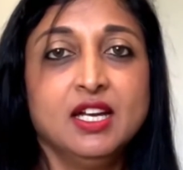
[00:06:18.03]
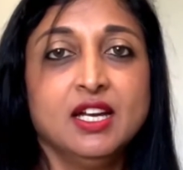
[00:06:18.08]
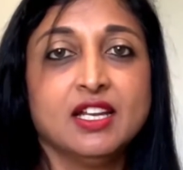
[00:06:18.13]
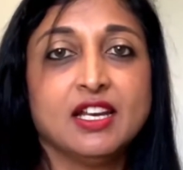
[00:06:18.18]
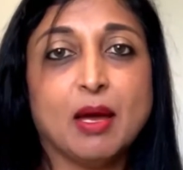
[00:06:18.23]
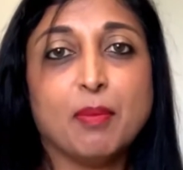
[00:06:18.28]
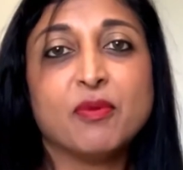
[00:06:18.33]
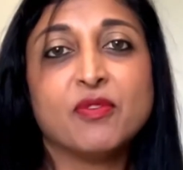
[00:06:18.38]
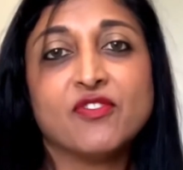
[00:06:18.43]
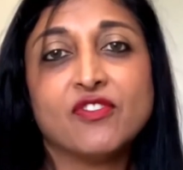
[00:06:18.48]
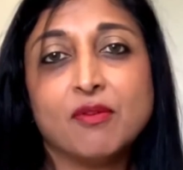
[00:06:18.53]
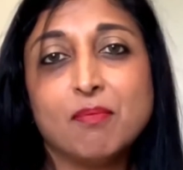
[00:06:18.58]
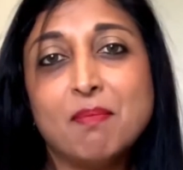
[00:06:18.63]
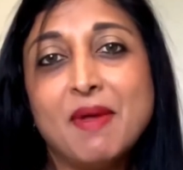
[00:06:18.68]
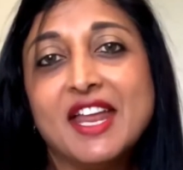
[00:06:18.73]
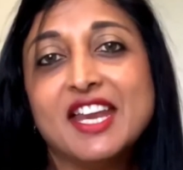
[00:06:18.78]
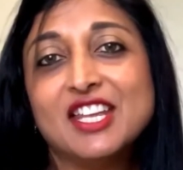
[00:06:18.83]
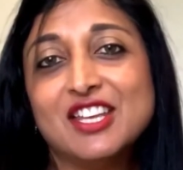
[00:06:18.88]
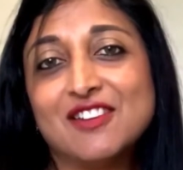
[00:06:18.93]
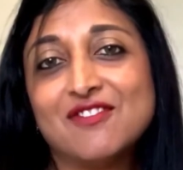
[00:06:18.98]
Now, for
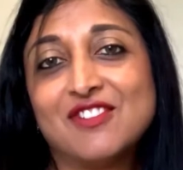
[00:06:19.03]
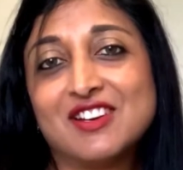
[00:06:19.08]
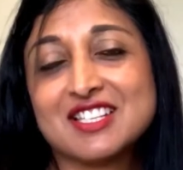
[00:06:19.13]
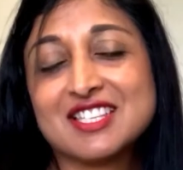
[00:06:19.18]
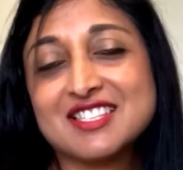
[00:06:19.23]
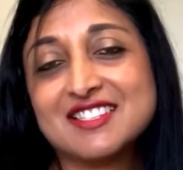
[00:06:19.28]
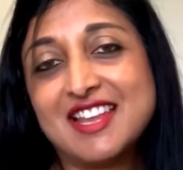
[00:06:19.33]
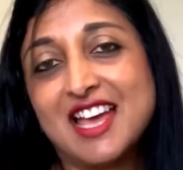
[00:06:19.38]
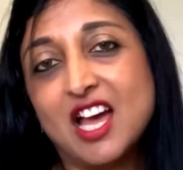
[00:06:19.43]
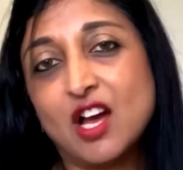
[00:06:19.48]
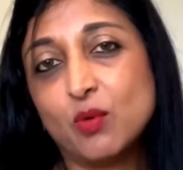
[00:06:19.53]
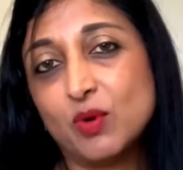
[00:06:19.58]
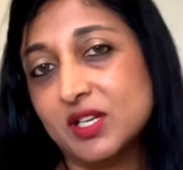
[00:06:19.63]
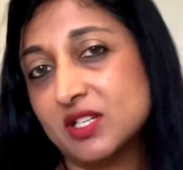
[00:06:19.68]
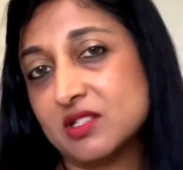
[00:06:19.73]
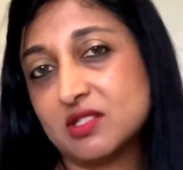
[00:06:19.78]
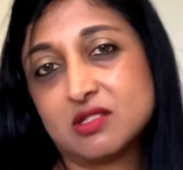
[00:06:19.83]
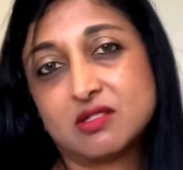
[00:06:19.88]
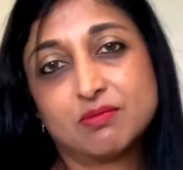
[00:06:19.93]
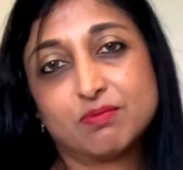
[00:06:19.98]
many of us now,
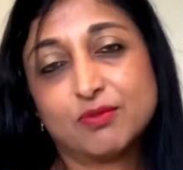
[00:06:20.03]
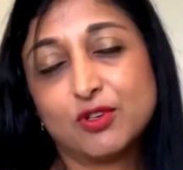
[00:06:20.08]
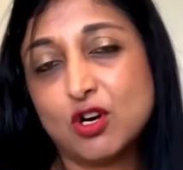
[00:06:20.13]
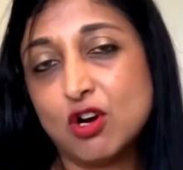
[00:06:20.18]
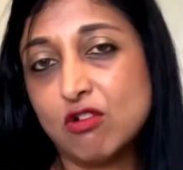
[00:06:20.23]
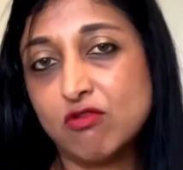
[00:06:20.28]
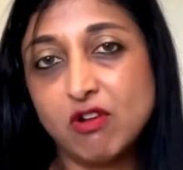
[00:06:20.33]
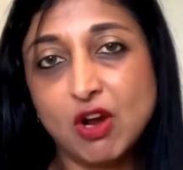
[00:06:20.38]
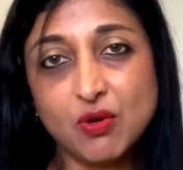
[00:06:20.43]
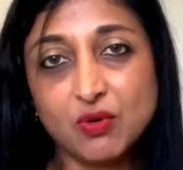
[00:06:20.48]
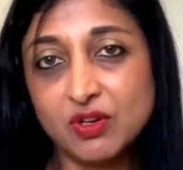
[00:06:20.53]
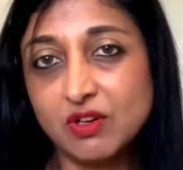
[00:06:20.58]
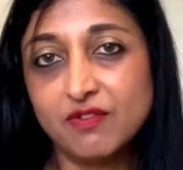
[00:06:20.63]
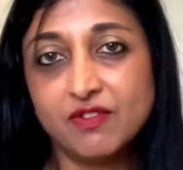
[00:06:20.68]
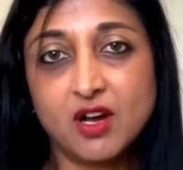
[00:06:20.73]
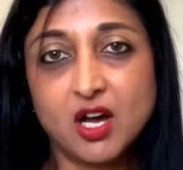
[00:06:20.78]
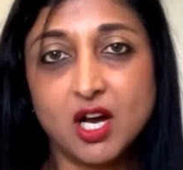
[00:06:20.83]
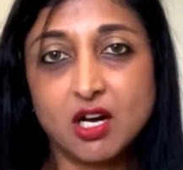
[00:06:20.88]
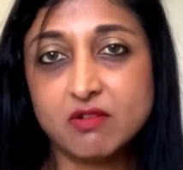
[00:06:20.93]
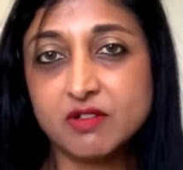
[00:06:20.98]
it's
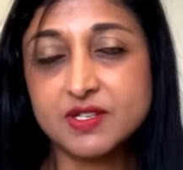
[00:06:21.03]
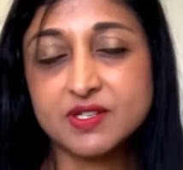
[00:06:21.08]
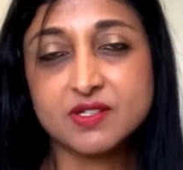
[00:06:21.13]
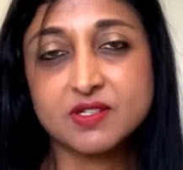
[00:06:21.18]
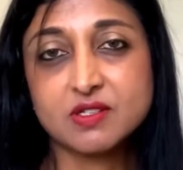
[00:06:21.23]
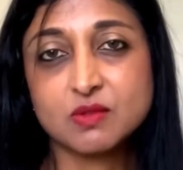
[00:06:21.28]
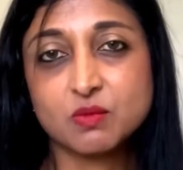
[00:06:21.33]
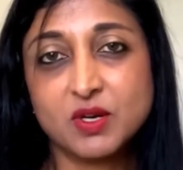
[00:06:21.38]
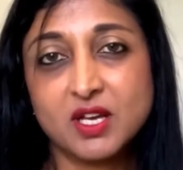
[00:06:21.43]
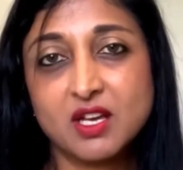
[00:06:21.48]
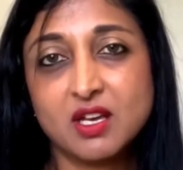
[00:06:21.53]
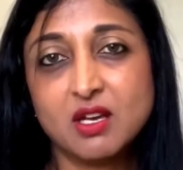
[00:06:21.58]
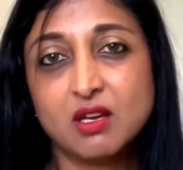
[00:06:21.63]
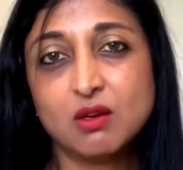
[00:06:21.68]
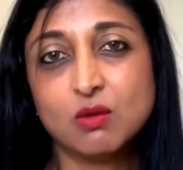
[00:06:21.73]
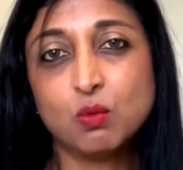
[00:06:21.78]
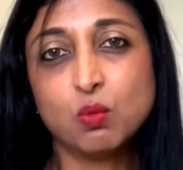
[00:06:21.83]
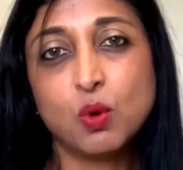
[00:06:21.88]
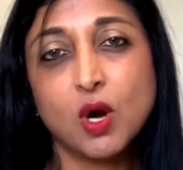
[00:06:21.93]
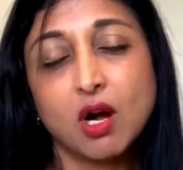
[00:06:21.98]
coronavirus. We're
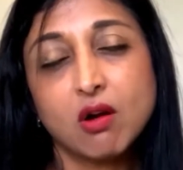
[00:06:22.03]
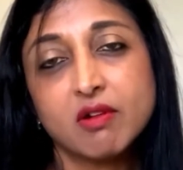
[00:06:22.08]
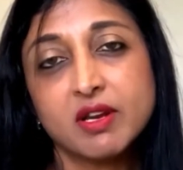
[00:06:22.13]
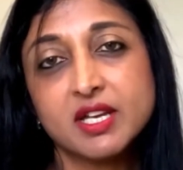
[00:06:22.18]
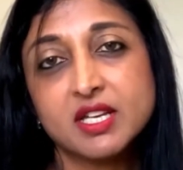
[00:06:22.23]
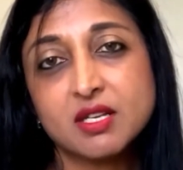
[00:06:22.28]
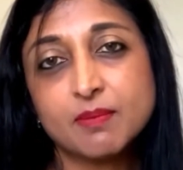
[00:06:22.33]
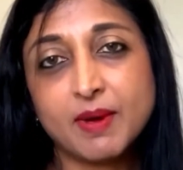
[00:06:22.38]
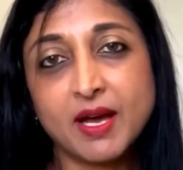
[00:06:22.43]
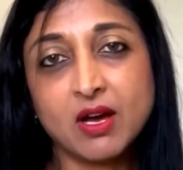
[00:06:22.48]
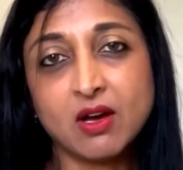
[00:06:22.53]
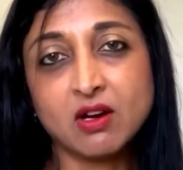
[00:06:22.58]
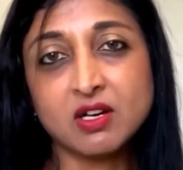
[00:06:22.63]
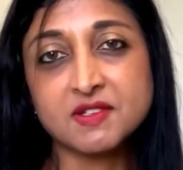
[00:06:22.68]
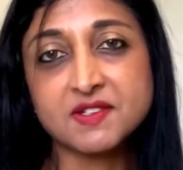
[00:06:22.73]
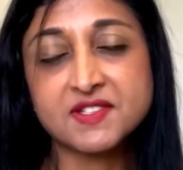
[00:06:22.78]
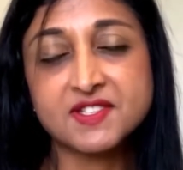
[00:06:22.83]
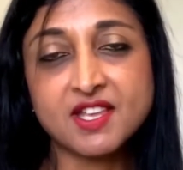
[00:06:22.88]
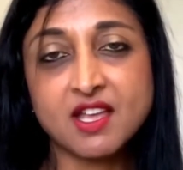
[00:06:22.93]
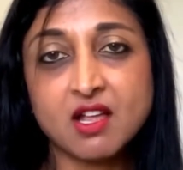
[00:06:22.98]
worried about
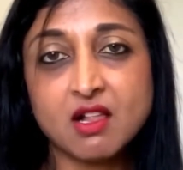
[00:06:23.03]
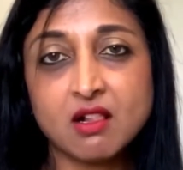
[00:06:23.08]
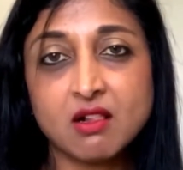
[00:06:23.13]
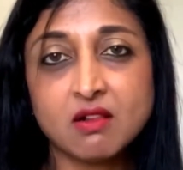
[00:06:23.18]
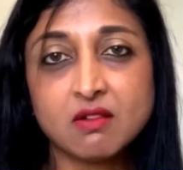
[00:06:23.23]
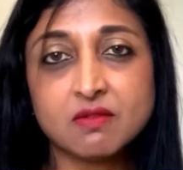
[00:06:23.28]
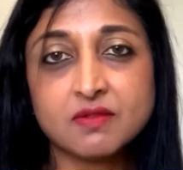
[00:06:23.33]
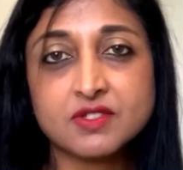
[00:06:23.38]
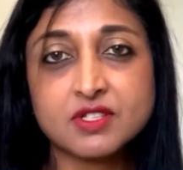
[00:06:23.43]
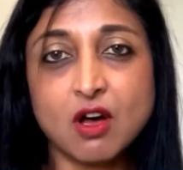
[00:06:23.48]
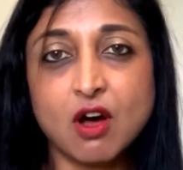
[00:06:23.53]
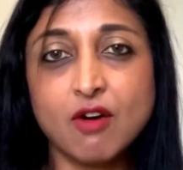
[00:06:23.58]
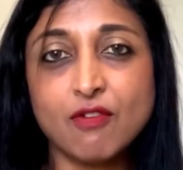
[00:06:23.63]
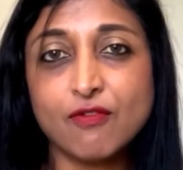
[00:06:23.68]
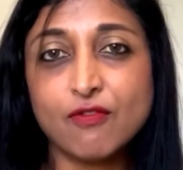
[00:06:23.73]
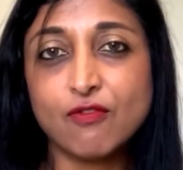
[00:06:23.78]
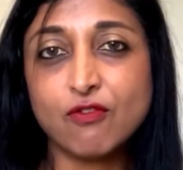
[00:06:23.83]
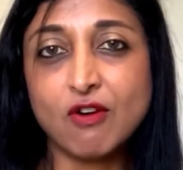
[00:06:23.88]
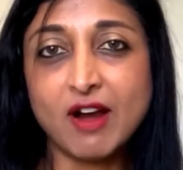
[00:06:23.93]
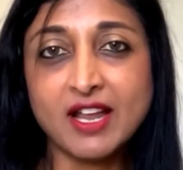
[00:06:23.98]
ourselves, our
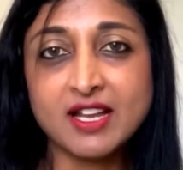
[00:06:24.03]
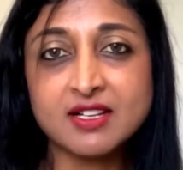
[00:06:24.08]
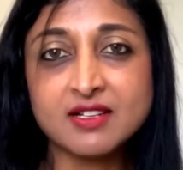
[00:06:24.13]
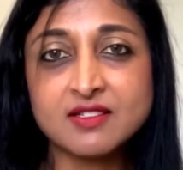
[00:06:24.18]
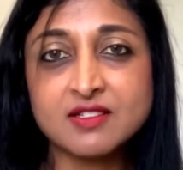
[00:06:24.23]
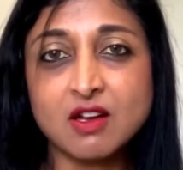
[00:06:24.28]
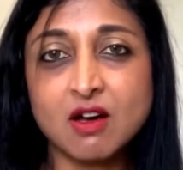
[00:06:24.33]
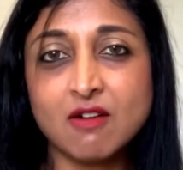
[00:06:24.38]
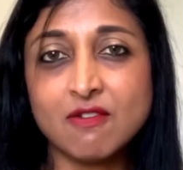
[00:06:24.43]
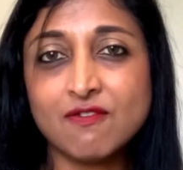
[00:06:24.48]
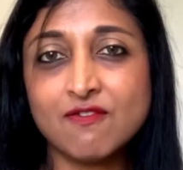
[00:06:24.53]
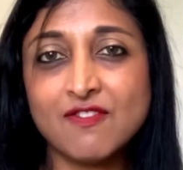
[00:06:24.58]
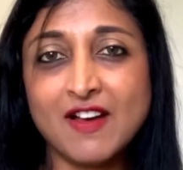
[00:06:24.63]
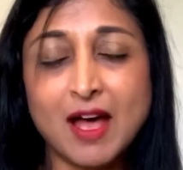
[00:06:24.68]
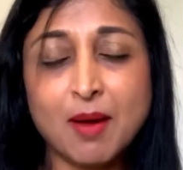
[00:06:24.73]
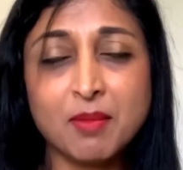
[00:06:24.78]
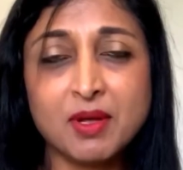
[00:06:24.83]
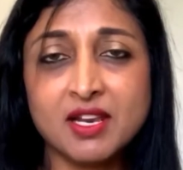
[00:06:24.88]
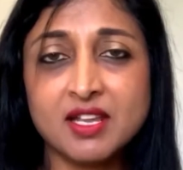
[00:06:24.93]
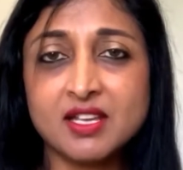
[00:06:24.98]
friends, our
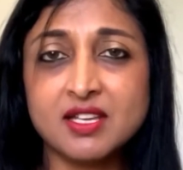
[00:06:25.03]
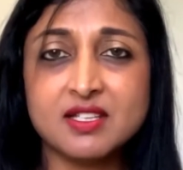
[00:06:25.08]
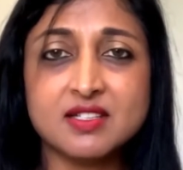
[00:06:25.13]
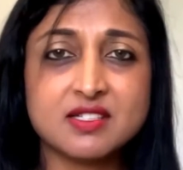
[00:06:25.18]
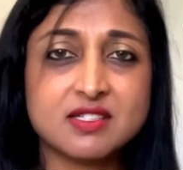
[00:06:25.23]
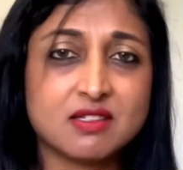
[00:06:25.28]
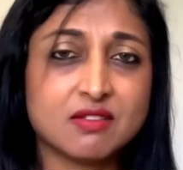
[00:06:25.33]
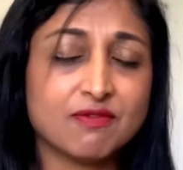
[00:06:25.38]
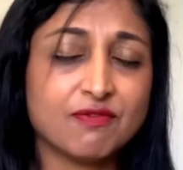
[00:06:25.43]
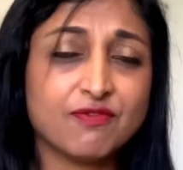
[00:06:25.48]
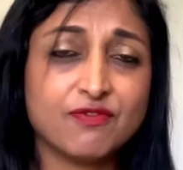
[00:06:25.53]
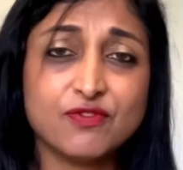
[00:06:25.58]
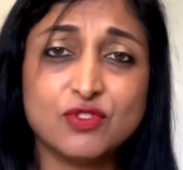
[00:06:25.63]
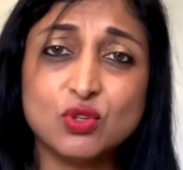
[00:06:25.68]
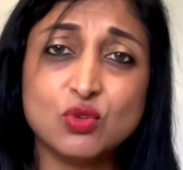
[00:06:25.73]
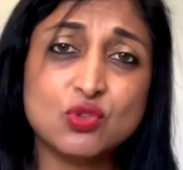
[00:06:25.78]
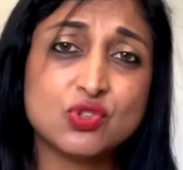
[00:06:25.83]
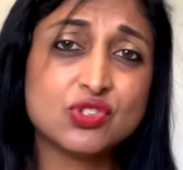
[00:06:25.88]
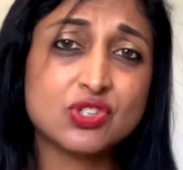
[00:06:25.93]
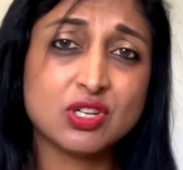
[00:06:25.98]
families, the
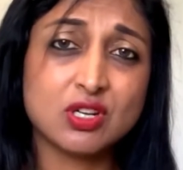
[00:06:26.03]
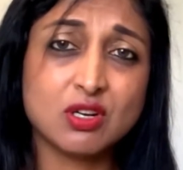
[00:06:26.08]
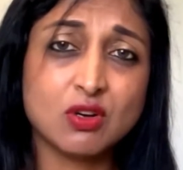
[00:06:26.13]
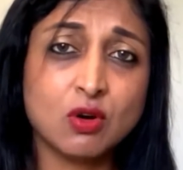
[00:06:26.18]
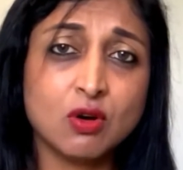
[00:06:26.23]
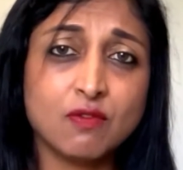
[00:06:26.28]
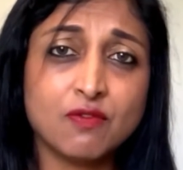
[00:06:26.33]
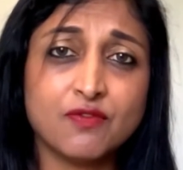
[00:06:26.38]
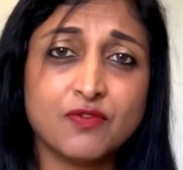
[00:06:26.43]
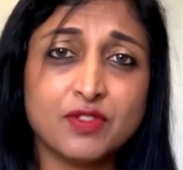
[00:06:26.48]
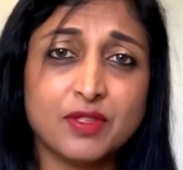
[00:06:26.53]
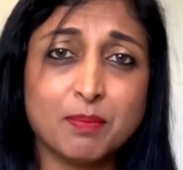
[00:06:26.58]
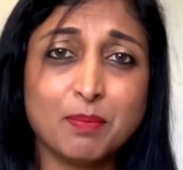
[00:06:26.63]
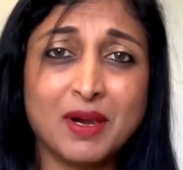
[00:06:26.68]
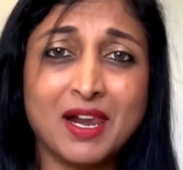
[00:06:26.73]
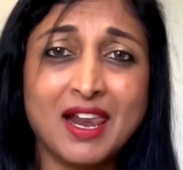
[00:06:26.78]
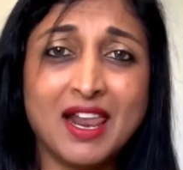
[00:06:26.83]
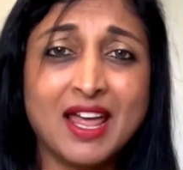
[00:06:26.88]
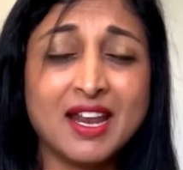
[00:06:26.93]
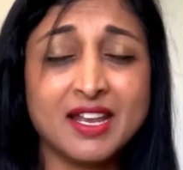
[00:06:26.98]
future of the
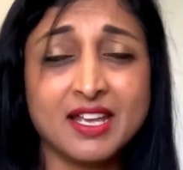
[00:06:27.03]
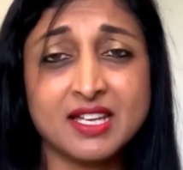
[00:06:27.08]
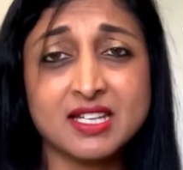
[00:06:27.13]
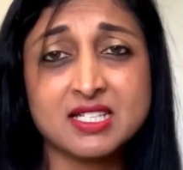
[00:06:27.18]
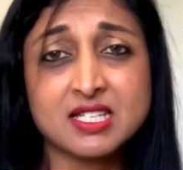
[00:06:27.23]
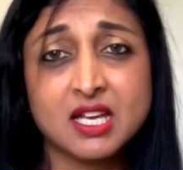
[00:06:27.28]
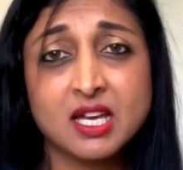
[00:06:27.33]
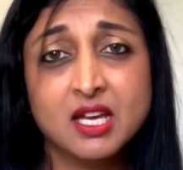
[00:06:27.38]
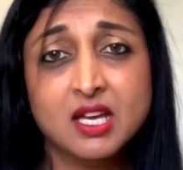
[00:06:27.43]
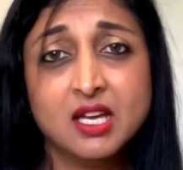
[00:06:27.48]
planet.